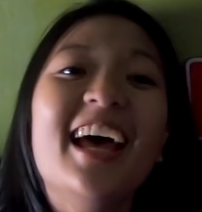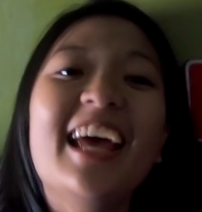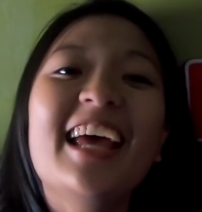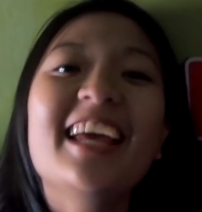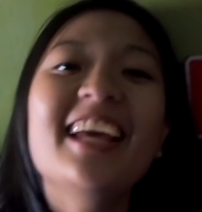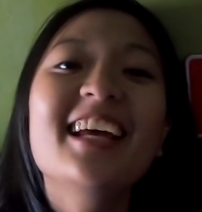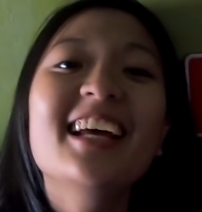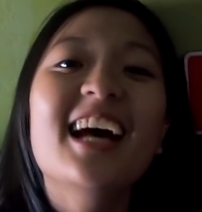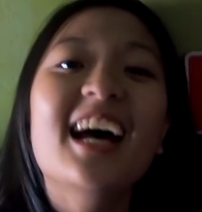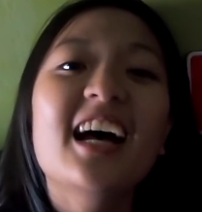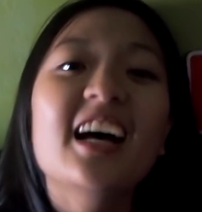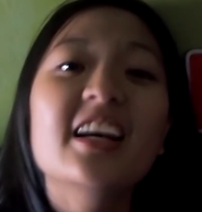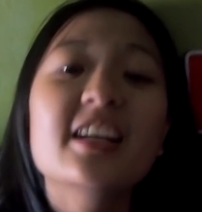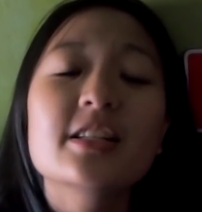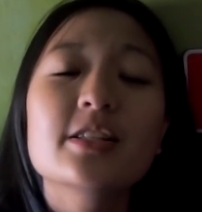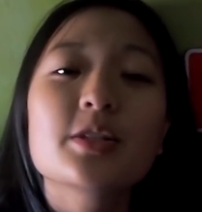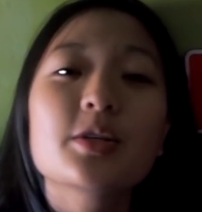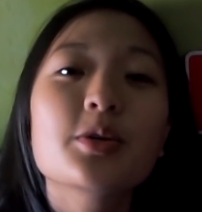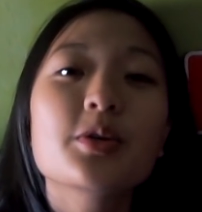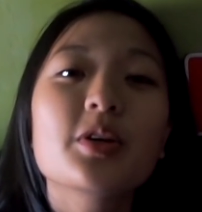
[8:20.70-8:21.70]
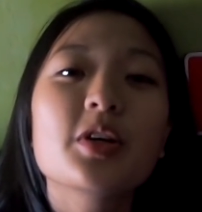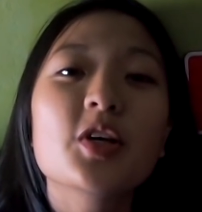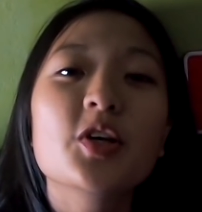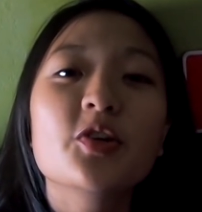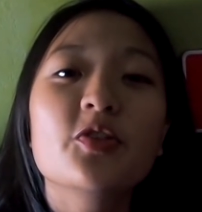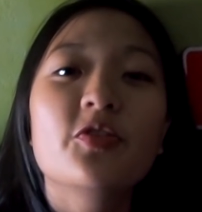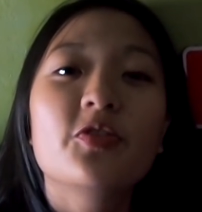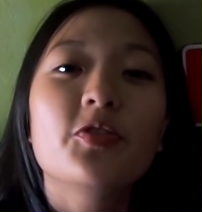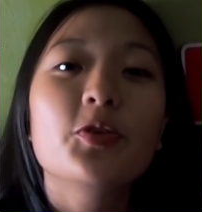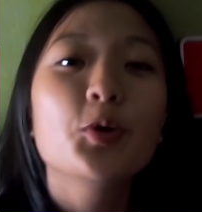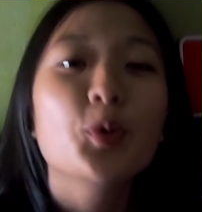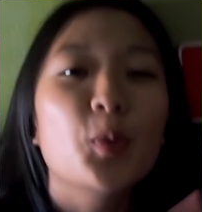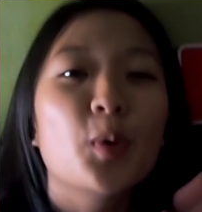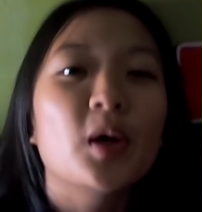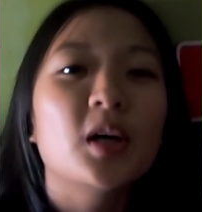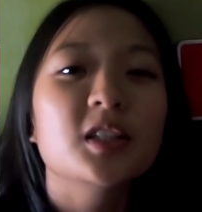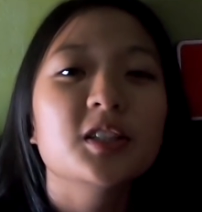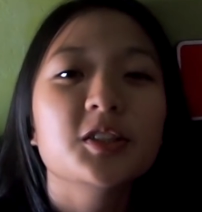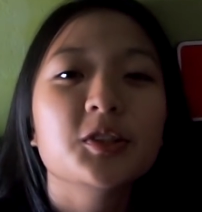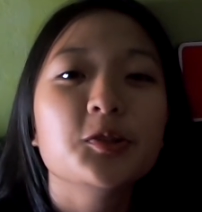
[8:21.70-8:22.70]
Hey guys, so if you
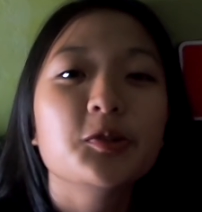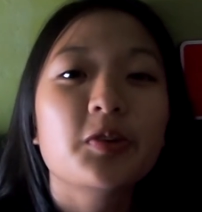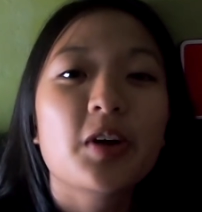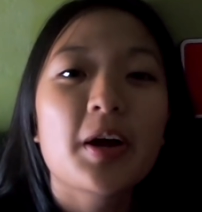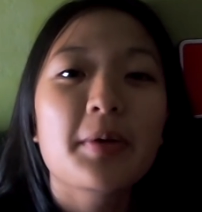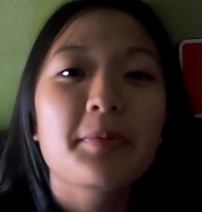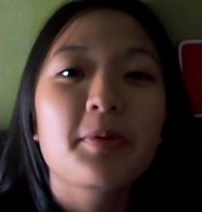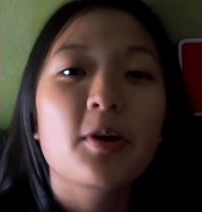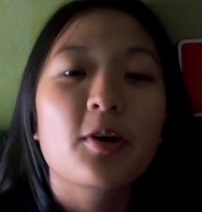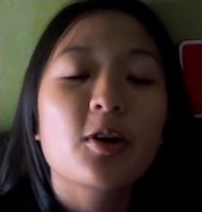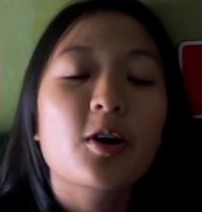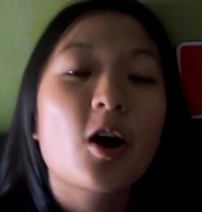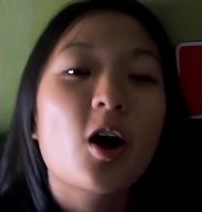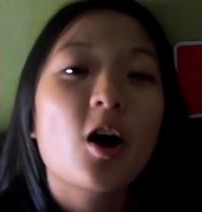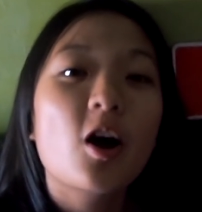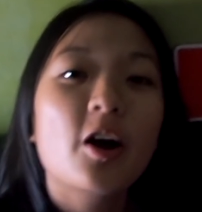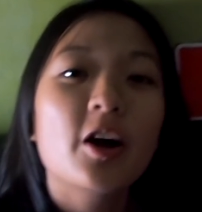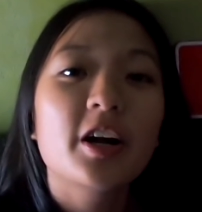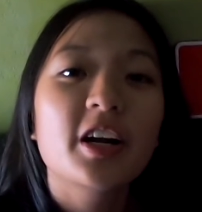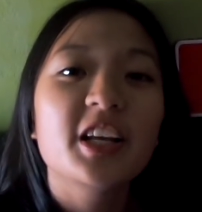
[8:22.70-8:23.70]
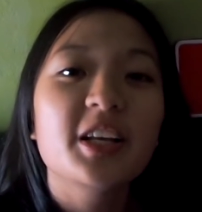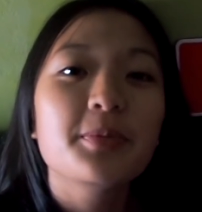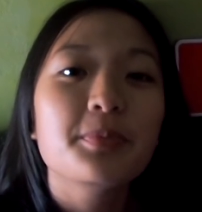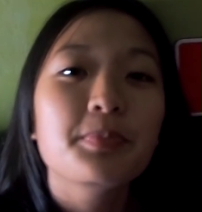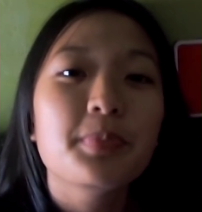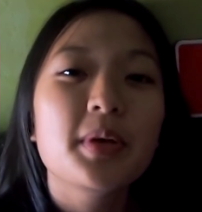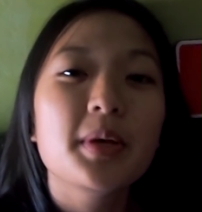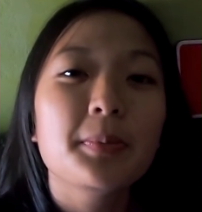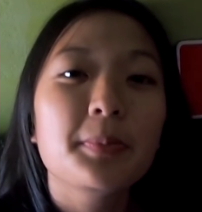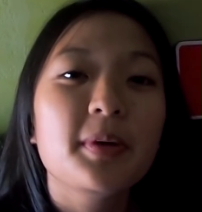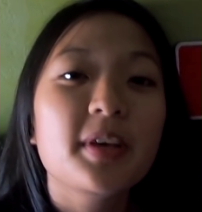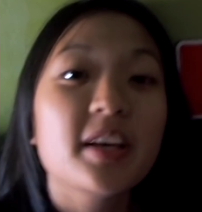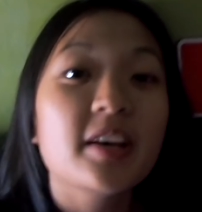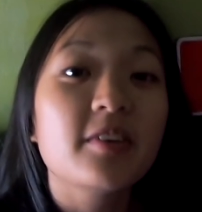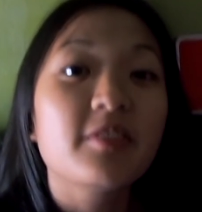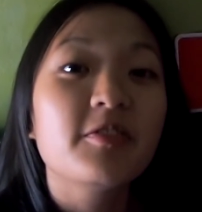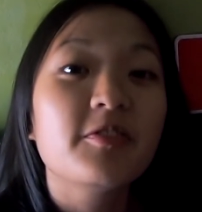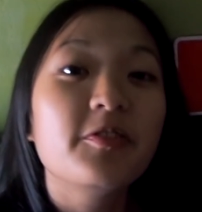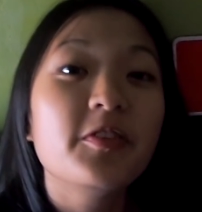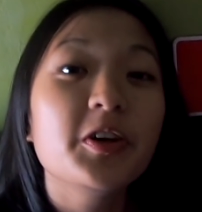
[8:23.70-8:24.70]
want to wrap your car in
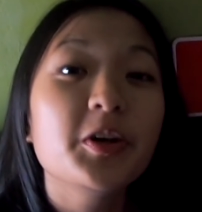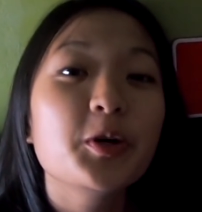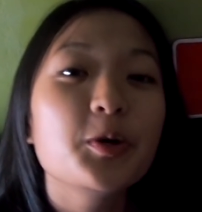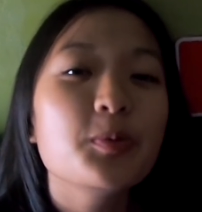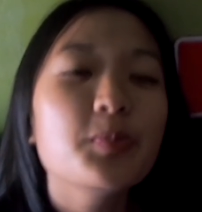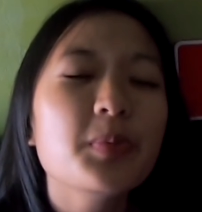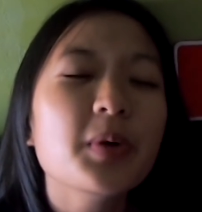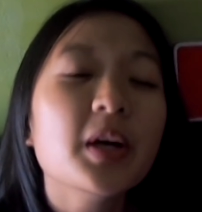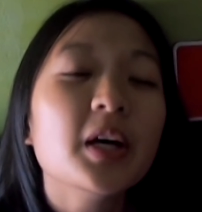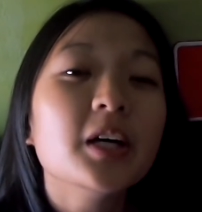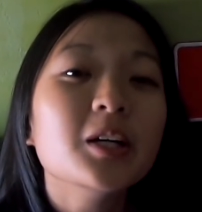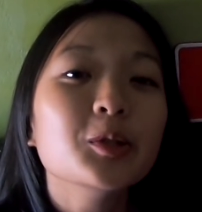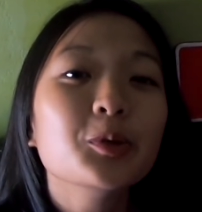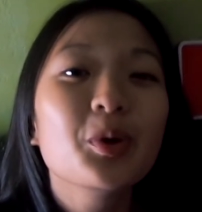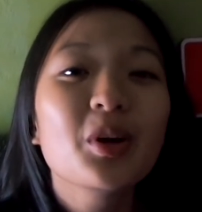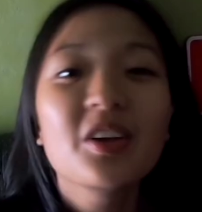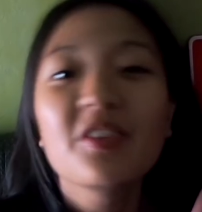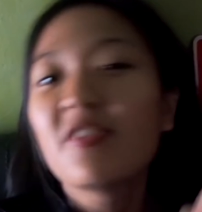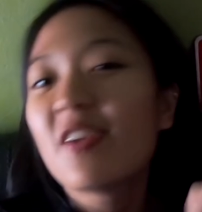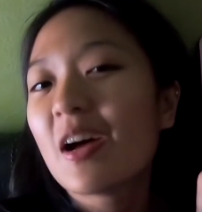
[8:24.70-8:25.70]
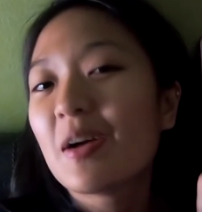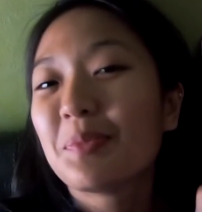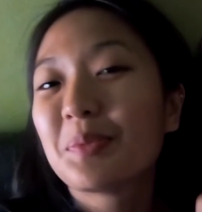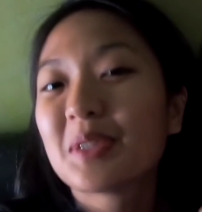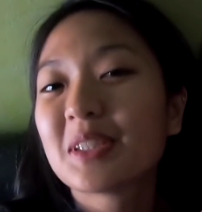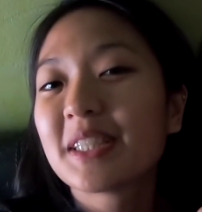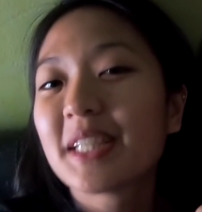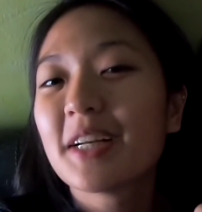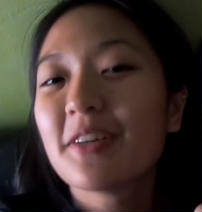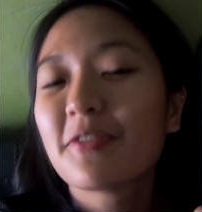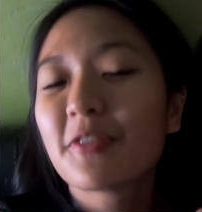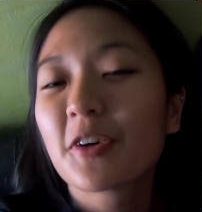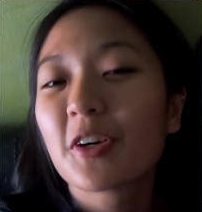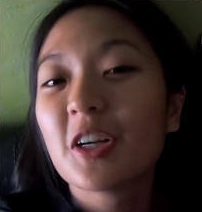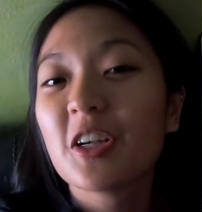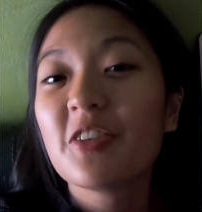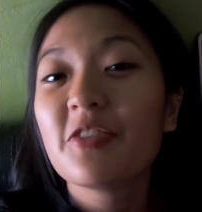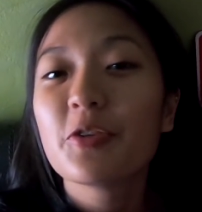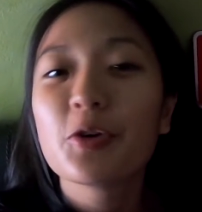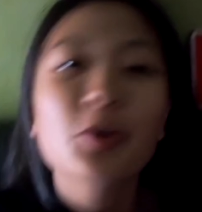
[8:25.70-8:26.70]
PPF film, 25%
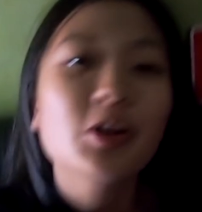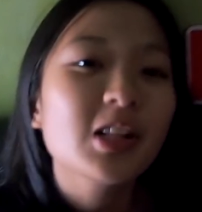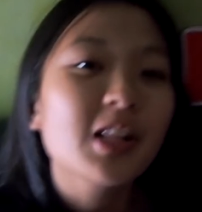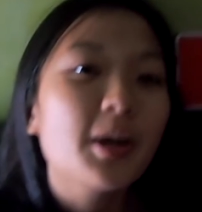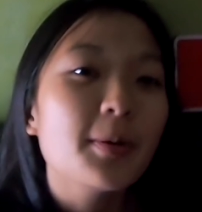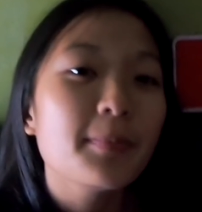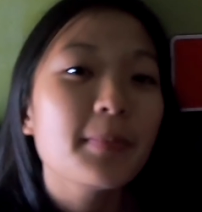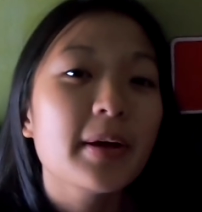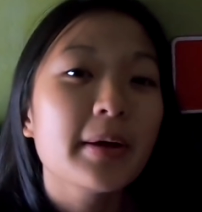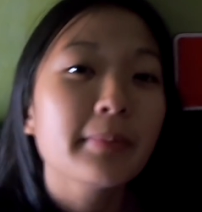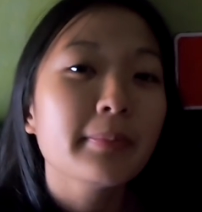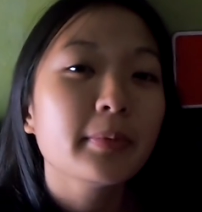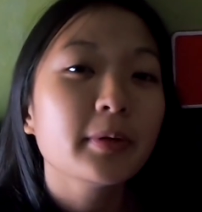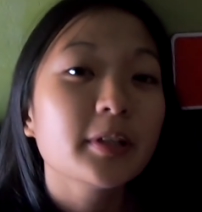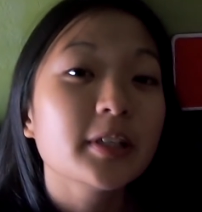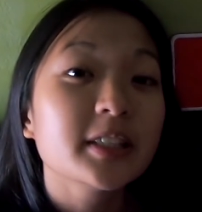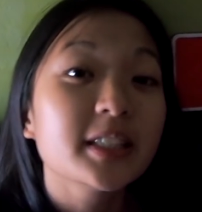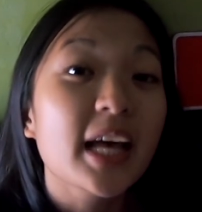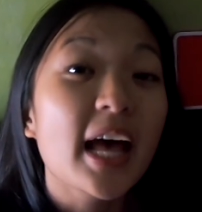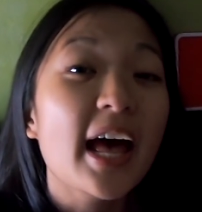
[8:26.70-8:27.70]
for Evo Club members.